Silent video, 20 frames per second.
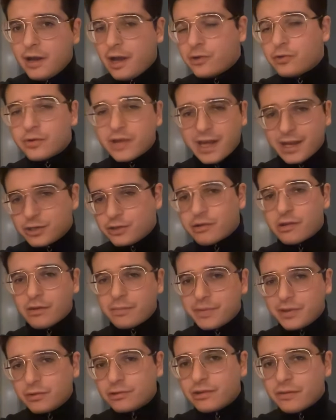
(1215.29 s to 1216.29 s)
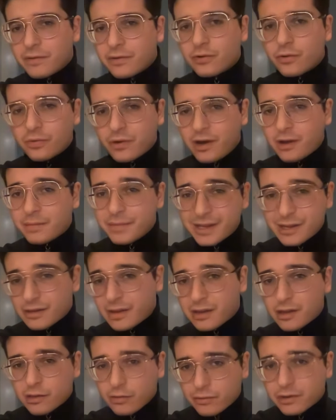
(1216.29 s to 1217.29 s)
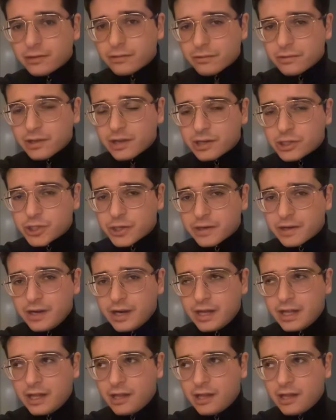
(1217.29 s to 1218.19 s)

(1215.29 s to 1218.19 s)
And you can't just appeal to the Quran because that's circular logic.